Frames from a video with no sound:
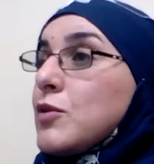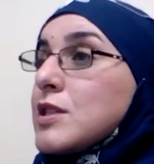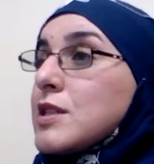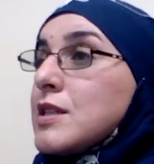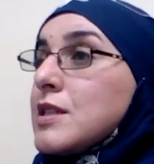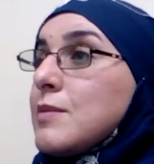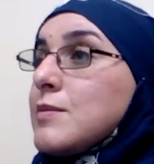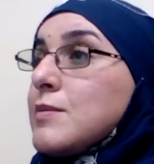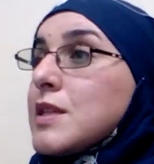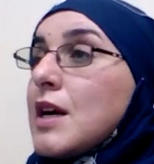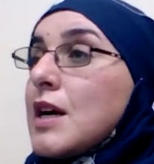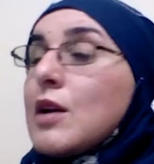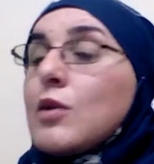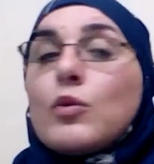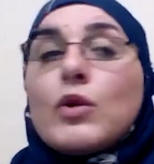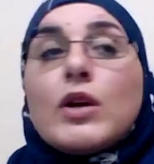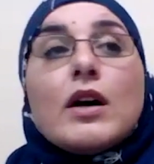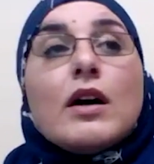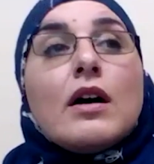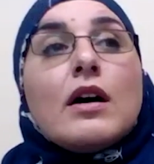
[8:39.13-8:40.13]
Muslims and
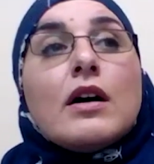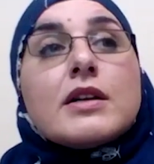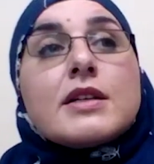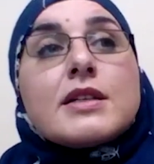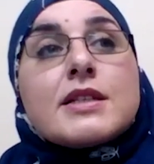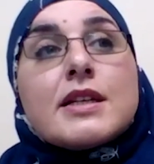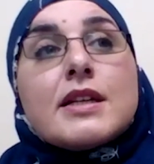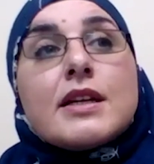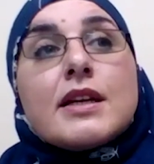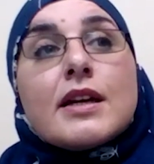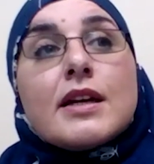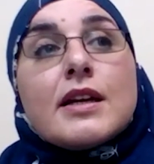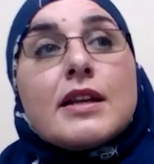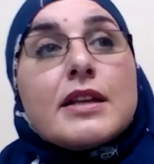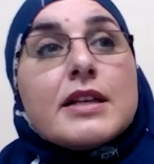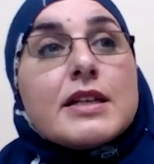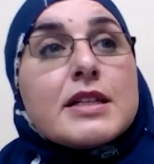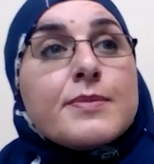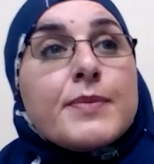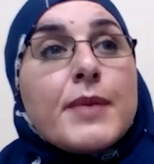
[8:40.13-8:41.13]
we are sitting in
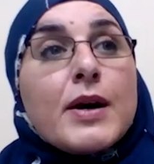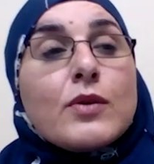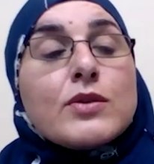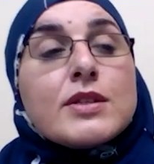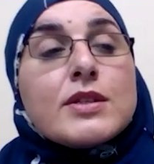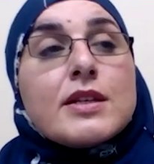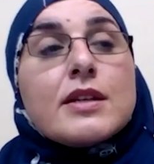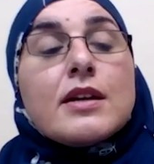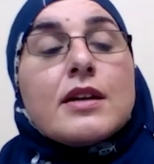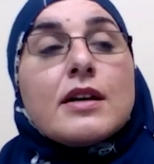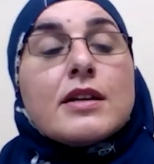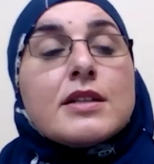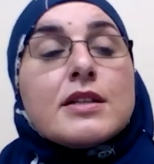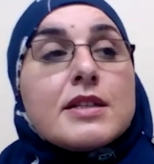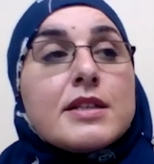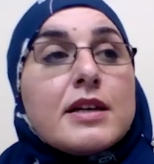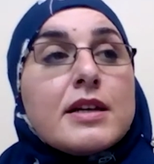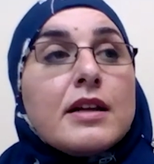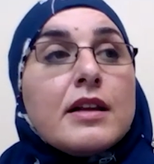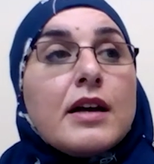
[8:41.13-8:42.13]
this mountain
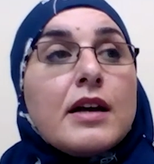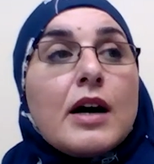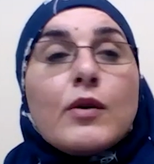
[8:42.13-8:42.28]
until